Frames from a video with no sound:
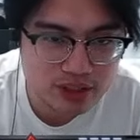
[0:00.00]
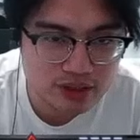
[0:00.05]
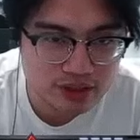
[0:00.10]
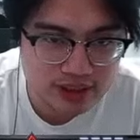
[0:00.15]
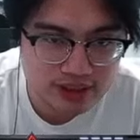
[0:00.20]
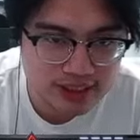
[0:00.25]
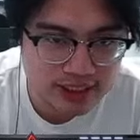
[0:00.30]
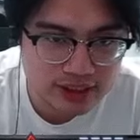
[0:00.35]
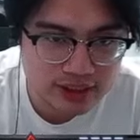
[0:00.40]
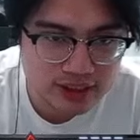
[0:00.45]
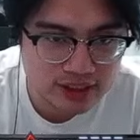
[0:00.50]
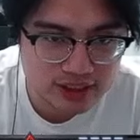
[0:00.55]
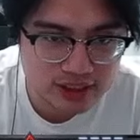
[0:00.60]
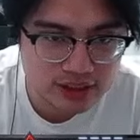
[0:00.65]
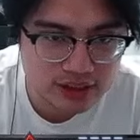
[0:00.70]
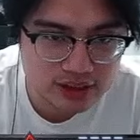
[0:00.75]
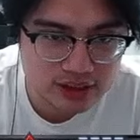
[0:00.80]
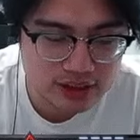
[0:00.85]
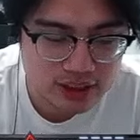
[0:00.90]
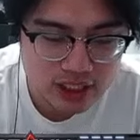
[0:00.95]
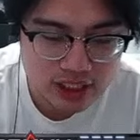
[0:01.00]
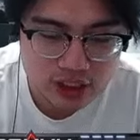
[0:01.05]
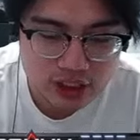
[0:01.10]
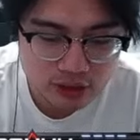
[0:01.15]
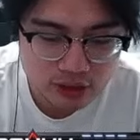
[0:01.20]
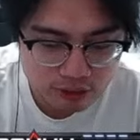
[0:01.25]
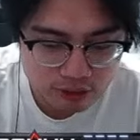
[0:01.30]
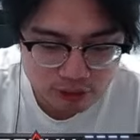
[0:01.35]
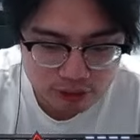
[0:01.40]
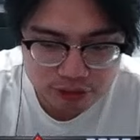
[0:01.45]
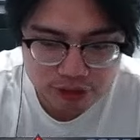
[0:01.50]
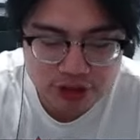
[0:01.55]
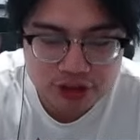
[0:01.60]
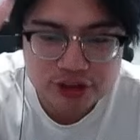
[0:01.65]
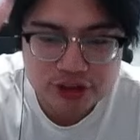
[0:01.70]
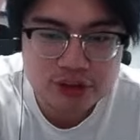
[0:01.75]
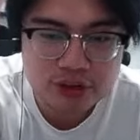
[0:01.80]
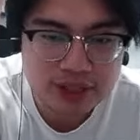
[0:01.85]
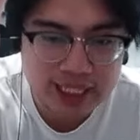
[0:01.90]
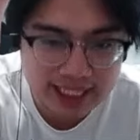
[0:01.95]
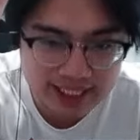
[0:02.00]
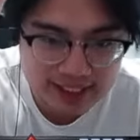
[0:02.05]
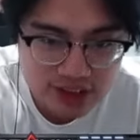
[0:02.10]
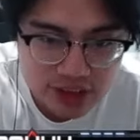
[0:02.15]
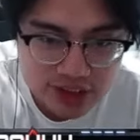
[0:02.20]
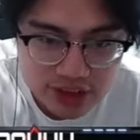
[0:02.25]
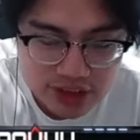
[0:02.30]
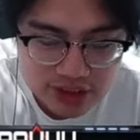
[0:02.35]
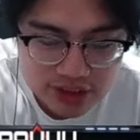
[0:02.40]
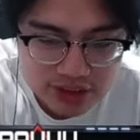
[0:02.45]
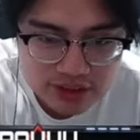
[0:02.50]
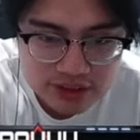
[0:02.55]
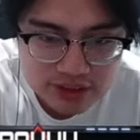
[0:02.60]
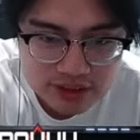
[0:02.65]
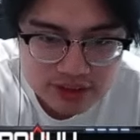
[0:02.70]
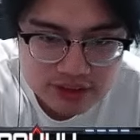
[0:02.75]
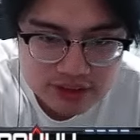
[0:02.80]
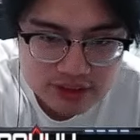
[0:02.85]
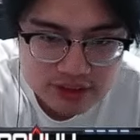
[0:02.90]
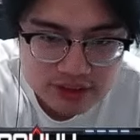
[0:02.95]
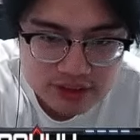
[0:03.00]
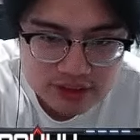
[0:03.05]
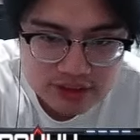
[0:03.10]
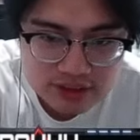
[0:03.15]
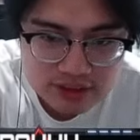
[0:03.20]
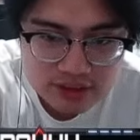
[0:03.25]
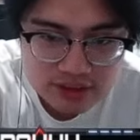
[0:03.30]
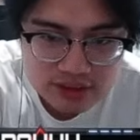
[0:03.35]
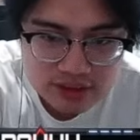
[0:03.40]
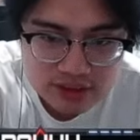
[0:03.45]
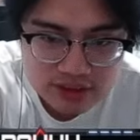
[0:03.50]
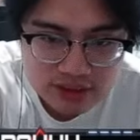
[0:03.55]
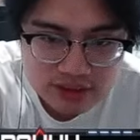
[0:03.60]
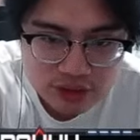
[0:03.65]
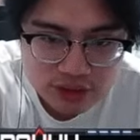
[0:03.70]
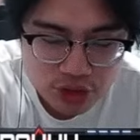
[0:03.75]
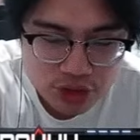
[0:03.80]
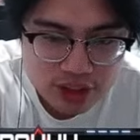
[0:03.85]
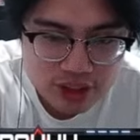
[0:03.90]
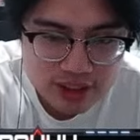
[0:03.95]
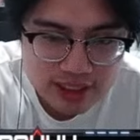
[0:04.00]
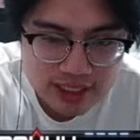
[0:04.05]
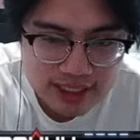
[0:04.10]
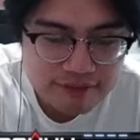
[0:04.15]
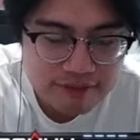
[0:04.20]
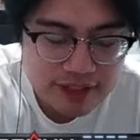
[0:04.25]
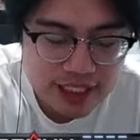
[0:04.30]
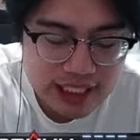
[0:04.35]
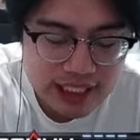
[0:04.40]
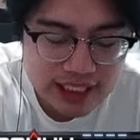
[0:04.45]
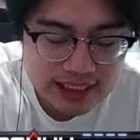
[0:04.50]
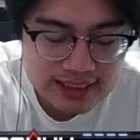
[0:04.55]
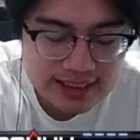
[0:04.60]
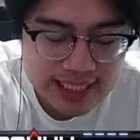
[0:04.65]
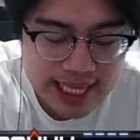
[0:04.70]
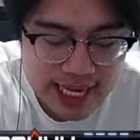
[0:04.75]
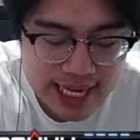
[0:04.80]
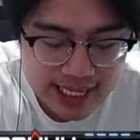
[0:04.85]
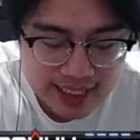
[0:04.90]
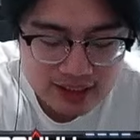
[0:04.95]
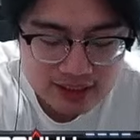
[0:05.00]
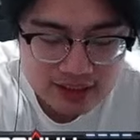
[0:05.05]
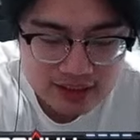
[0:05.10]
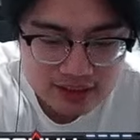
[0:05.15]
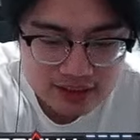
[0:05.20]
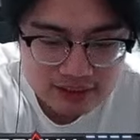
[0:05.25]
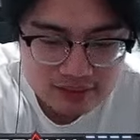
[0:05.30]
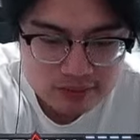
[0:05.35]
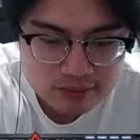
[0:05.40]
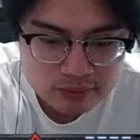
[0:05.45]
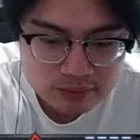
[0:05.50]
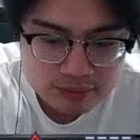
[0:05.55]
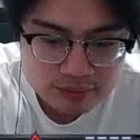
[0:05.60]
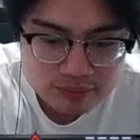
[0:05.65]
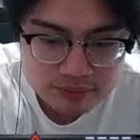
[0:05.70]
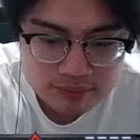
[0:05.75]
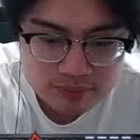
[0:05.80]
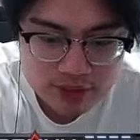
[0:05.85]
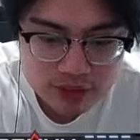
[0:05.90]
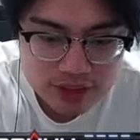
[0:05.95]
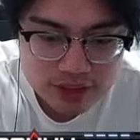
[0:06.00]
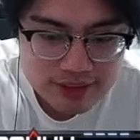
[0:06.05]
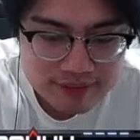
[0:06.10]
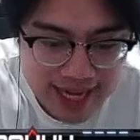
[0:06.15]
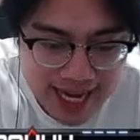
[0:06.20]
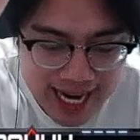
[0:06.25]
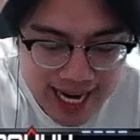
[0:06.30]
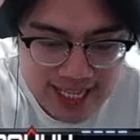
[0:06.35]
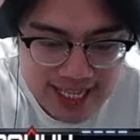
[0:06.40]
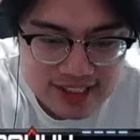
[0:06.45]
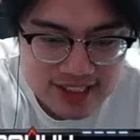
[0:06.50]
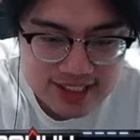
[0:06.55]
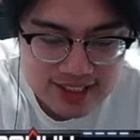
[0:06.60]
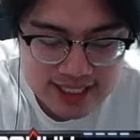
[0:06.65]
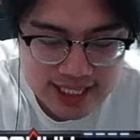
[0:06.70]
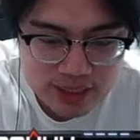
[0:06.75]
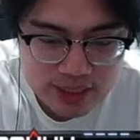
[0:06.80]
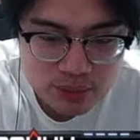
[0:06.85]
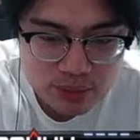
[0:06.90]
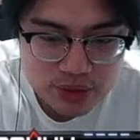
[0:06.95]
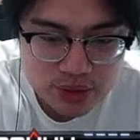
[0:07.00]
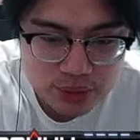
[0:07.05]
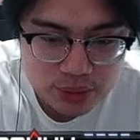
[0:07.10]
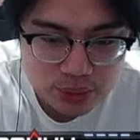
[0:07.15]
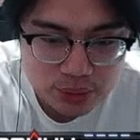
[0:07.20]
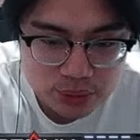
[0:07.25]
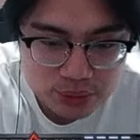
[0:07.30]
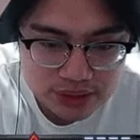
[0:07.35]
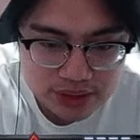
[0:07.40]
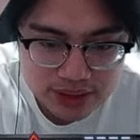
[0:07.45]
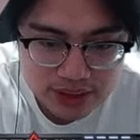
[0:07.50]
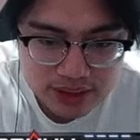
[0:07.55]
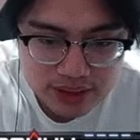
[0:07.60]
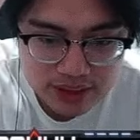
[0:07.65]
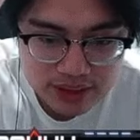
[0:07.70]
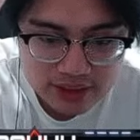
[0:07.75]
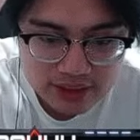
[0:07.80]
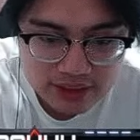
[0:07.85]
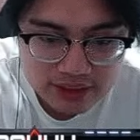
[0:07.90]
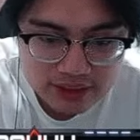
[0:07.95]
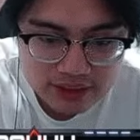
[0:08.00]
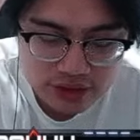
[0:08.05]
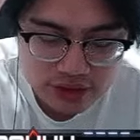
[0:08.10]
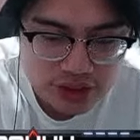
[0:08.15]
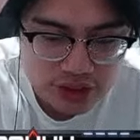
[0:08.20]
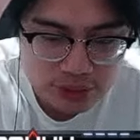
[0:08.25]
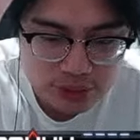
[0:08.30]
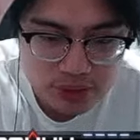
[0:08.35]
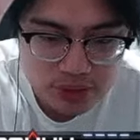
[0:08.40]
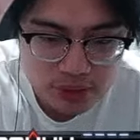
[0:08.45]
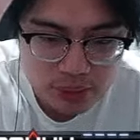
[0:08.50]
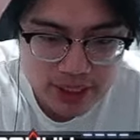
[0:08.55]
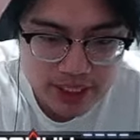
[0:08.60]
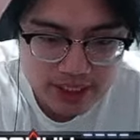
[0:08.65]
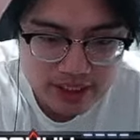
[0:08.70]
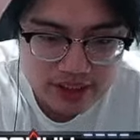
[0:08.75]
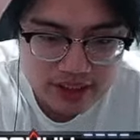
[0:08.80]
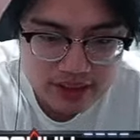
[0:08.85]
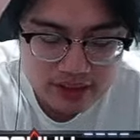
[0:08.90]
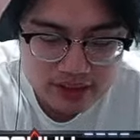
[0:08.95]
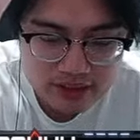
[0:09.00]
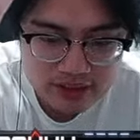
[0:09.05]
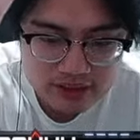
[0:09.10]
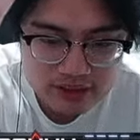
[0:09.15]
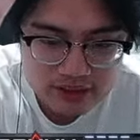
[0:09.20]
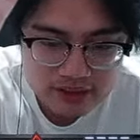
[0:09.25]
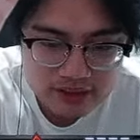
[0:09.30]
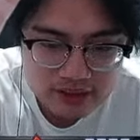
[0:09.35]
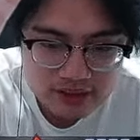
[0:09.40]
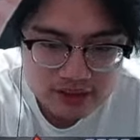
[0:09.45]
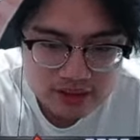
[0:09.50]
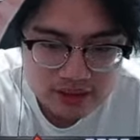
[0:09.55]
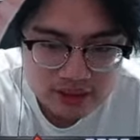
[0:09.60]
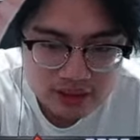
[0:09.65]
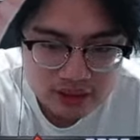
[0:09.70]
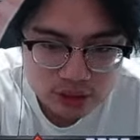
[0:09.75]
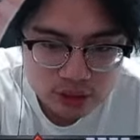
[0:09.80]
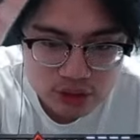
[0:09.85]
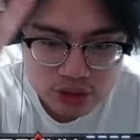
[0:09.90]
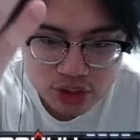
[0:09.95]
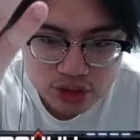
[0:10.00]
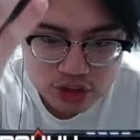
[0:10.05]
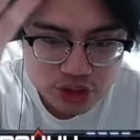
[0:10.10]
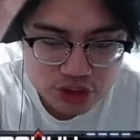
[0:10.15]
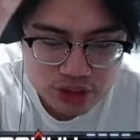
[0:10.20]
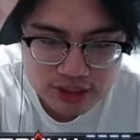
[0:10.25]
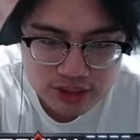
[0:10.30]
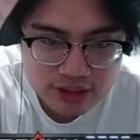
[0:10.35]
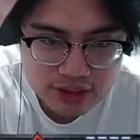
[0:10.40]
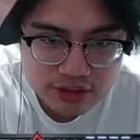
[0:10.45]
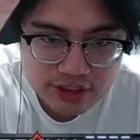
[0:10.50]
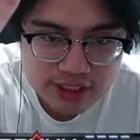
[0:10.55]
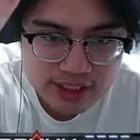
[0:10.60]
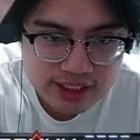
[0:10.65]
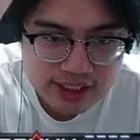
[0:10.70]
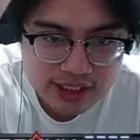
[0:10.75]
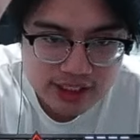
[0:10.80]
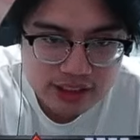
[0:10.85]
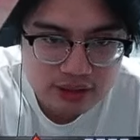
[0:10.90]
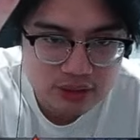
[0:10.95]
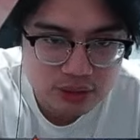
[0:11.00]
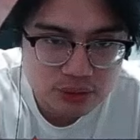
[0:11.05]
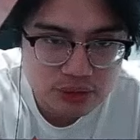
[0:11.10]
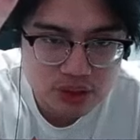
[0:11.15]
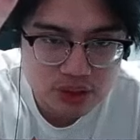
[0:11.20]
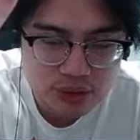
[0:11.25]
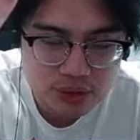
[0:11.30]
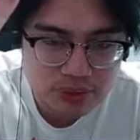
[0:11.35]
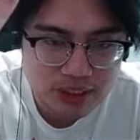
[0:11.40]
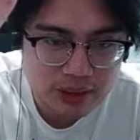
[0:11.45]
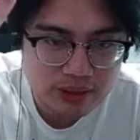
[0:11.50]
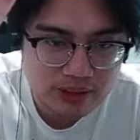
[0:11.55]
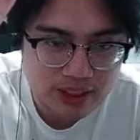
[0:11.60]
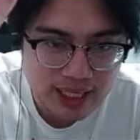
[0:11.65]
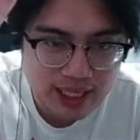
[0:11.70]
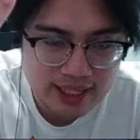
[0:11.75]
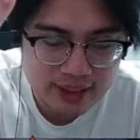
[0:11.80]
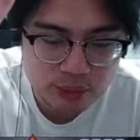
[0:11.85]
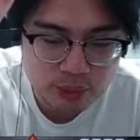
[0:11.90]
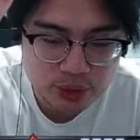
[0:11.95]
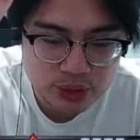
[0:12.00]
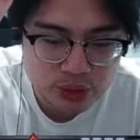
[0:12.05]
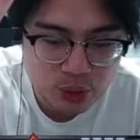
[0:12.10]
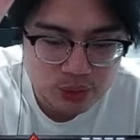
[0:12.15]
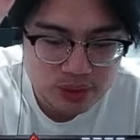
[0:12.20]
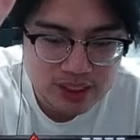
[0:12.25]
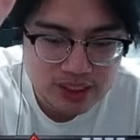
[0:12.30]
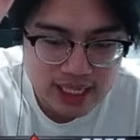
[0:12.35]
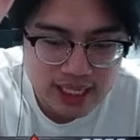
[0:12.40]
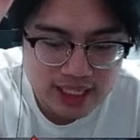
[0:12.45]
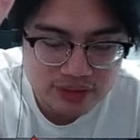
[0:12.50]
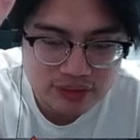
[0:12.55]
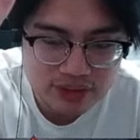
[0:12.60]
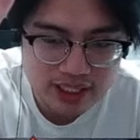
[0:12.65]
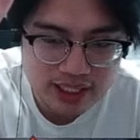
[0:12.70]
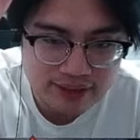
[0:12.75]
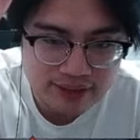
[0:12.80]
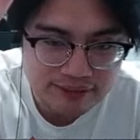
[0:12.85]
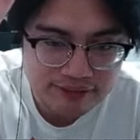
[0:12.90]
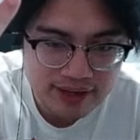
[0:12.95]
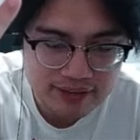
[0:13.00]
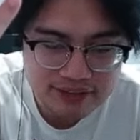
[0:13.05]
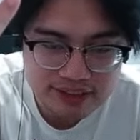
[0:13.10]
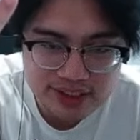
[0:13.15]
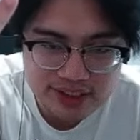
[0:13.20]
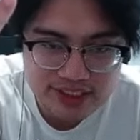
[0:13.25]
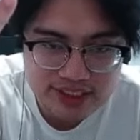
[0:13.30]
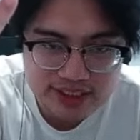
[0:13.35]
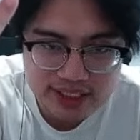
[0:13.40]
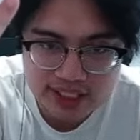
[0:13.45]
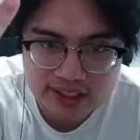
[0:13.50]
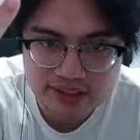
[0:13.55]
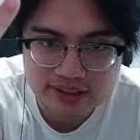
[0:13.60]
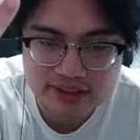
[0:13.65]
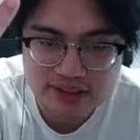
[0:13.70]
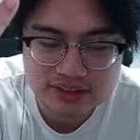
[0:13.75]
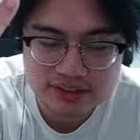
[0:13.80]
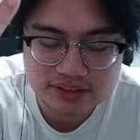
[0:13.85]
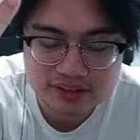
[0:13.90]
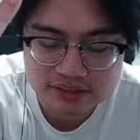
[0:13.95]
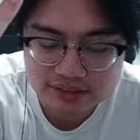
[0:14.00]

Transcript: Sicilian is further range. You can infinitely stack. You have high sustain with your ulti. You just run away. Lunox, you could literally kill Lunox without light, which only lasts for like 5 to 6 seconds.